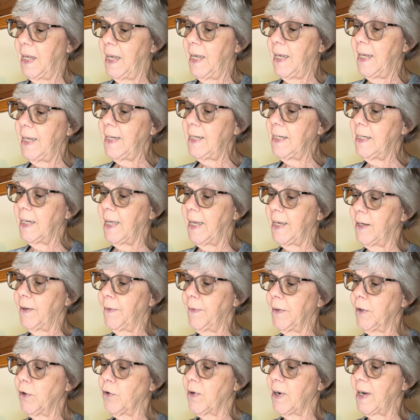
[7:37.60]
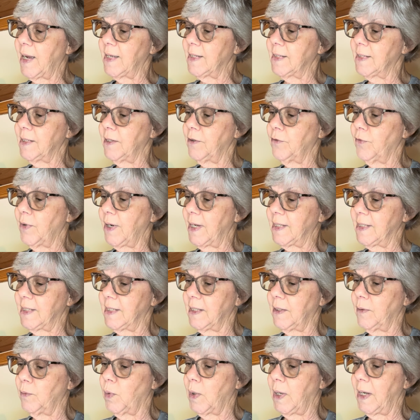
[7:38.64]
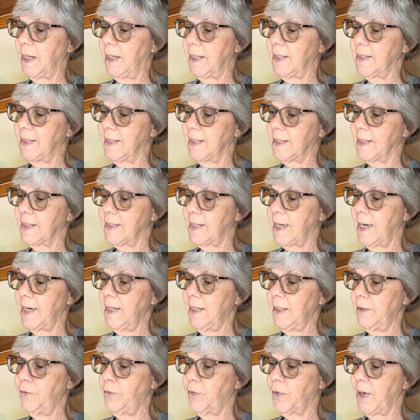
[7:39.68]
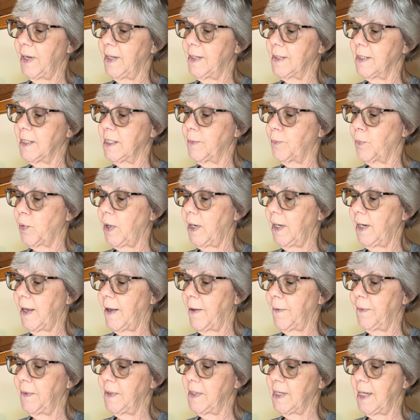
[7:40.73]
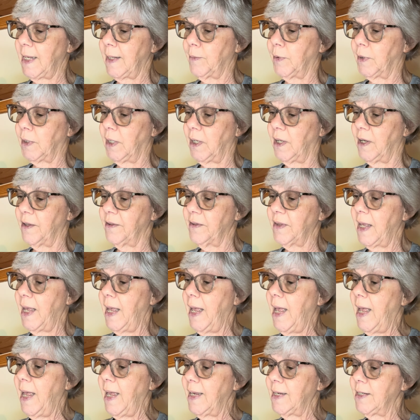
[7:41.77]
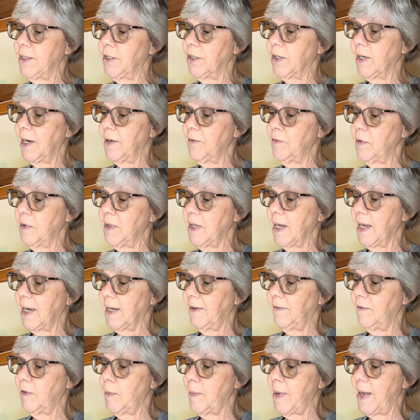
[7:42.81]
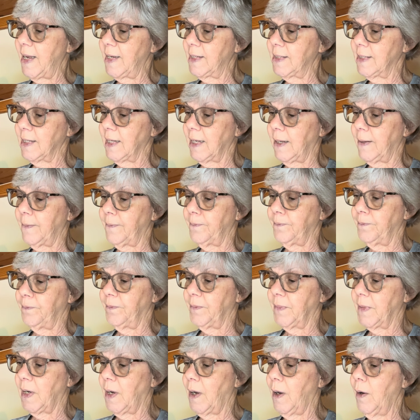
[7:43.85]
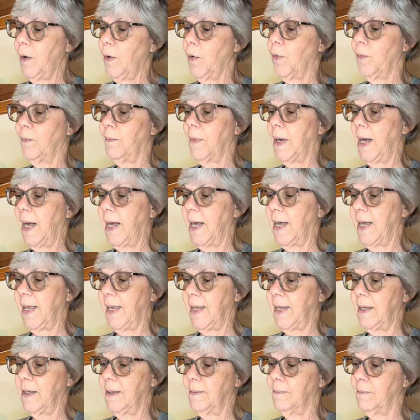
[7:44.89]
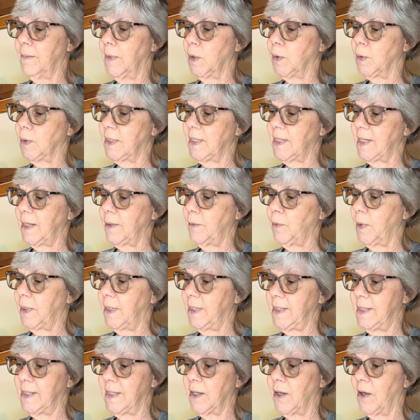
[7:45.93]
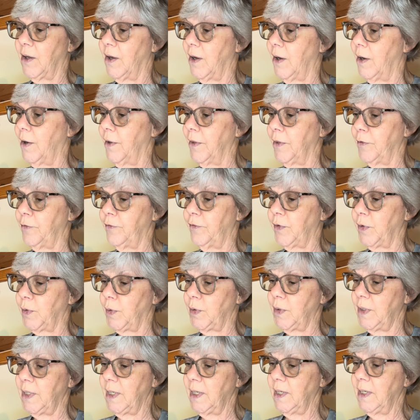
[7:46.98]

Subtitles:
He lay on the grass and rested while his excited friends spread out the tablecloth and took everything out of the basket. "Oh, my!" Mole said when he saw all the food.